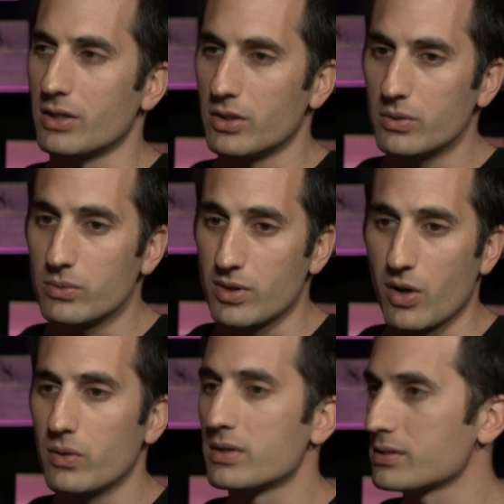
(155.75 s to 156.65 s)
you
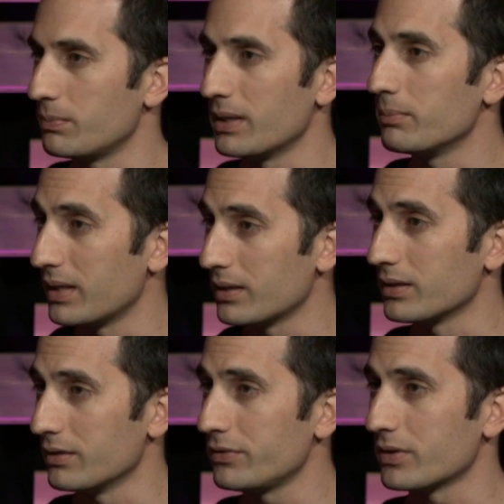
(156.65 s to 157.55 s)
notice me being
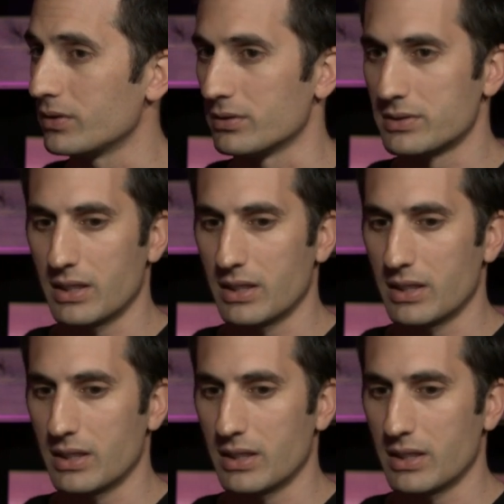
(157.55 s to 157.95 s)
difficult.